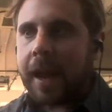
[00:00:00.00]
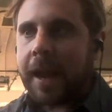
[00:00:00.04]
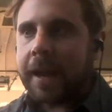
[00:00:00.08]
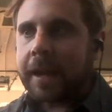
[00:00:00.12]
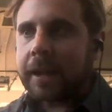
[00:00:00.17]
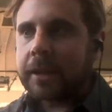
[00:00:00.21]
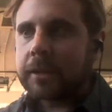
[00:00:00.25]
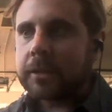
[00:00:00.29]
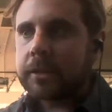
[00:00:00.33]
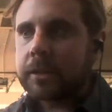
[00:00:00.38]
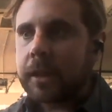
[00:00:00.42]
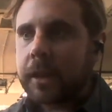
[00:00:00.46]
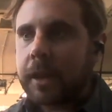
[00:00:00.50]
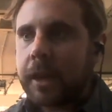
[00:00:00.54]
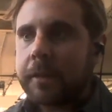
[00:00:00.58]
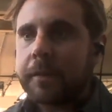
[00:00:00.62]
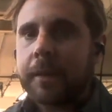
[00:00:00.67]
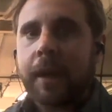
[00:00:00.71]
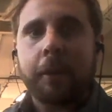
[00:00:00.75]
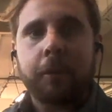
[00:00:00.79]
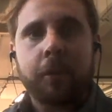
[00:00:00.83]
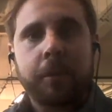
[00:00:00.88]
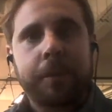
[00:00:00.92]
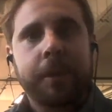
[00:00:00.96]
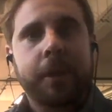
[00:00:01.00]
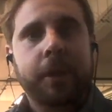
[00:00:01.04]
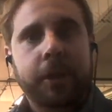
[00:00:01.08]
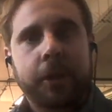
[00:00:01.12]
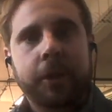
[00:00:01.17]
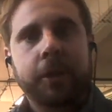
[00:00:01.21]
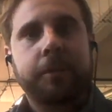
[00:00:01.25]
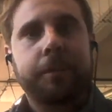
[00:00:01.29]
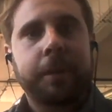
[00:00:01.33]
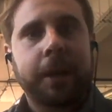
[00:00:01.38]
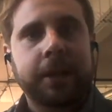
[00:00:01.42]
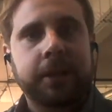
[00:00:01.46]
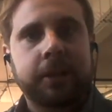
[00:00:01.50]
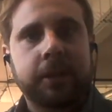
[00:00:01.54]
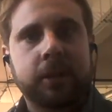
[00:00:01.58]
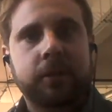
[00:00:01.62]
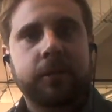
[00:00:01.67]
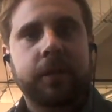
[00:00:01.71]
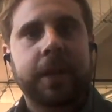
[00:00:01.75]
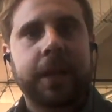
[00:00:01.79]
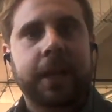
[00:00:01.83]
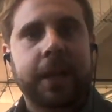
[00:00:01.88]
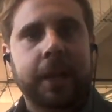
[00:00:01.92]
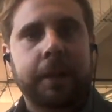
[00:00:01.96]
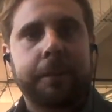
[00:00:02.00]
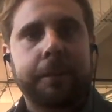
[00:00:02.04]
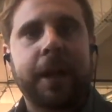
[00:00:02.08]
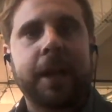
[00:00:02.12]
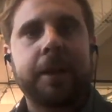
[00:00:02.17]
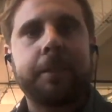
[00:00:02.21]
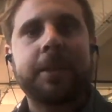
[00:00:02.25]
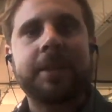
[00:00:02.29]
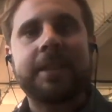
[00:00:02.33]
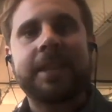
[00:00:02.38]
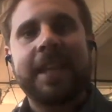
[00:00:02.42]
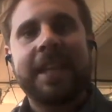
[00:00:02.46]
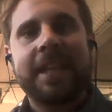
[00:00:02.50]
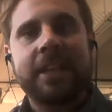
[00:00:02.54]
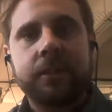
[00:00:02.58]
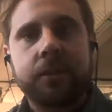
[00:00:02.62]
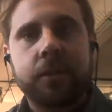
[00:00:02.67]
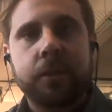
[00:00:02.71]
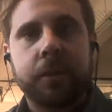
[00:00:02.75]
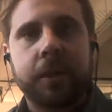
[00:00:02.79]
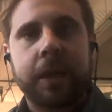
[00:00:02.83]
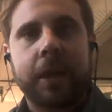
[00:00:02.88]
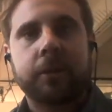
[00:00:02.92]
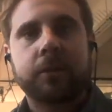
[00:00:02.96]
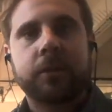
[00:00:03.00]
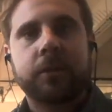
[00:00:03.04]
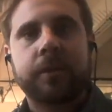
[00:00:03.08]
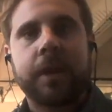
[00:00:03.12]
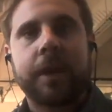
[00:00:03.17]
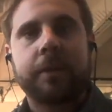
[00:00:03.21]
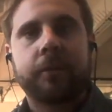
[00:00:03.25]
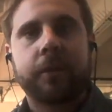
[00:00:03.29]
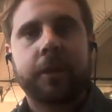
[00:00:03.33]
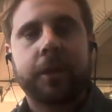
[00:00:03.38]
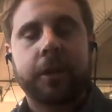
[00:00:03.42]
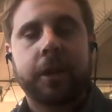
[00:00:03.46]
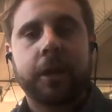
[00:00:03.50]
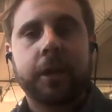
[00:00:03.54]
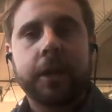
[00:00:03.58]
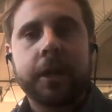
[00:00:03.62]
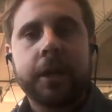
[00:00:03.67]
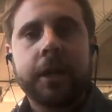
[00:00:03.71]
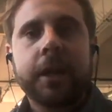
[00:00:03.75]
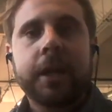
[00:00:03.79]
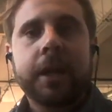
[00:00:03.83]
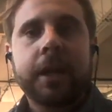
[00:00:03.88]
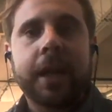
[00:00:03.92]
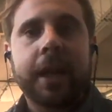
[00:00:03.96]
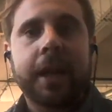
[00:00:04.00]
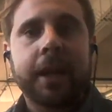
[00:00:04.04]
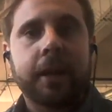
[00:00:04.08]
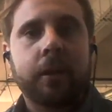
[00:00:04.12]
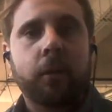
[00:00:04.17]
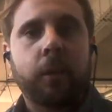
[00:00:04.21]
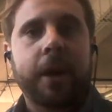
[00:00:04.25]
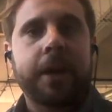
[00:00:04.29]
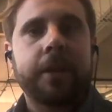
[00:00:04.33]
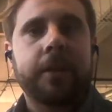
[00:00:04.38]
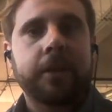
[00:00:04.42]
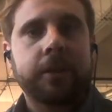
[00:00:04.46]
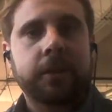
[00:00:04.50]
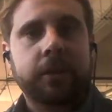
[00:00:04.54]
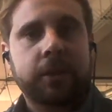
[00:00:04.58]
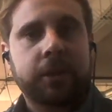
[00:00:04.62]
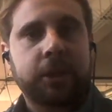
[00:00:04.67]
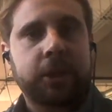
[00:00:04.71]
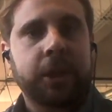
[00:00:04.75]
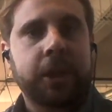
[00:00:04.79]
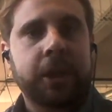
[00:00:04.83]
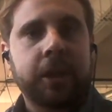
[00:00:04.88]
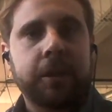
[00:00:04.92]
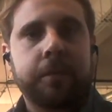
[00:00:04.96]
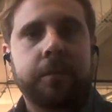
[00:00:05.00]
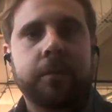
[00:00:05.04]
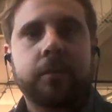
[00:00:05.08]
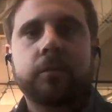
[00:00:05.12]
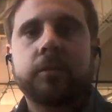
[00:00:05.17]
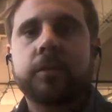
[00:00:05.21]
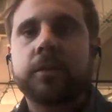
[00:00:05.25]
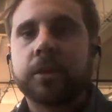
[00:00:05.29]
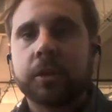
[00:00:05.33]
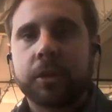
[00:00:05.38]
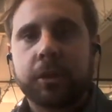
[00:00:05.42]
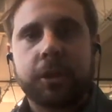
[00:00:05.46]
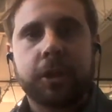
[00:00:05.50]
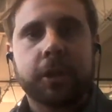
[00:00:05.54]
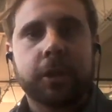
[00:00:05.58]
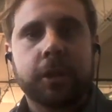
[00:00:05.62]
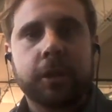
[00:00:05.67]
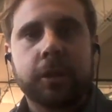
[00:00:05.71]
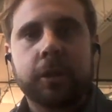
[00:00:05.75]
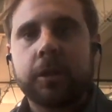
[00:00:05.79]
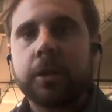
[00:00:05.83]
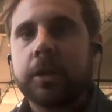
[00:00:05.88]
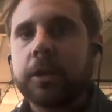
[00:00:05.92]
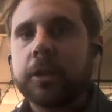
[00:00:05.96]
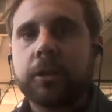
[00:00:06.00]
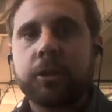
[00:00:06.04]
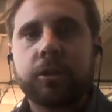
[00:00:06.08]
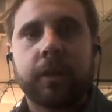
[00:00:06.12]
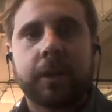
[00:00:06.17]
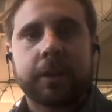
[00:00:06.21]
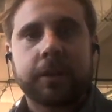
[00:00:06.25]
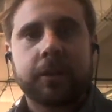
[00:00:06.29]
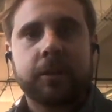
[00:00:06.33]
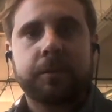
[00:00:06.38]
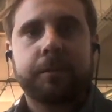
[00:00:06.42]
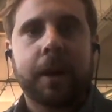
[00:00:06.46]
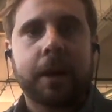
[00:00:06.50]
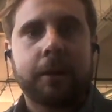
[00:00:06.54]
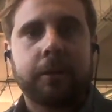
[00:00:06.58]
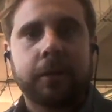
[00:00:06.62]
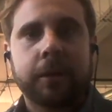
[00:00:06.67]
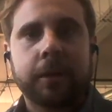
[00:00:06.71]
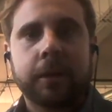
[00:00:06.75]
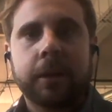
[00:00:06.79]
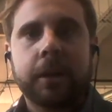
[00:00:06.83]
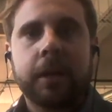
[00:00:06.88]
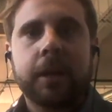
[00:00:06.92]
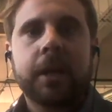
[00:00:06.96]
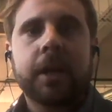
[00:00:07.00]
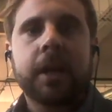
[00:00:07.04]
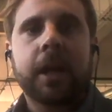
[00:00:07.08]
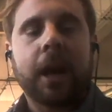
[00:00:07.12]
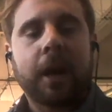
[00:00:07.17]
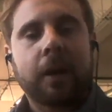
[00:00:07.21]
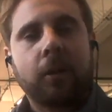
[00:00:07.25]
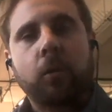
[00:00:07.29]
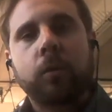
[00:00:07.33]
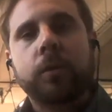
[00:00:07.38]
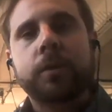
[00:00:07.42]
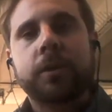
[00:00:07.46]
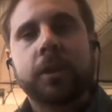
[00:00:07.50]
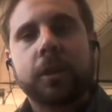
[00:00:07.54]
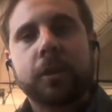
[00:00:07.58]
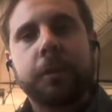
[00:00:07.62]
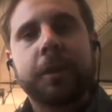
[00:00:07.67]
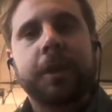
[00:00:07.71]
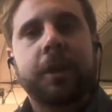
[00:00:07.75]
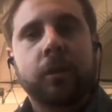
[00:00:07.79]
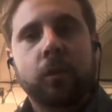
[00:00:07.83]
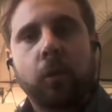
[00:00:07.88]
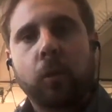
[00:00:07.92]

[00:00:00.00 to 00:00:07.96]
And that would be a good basis for getting payments into and out of Africa in a way that's cheap, secure, transparent, and also we can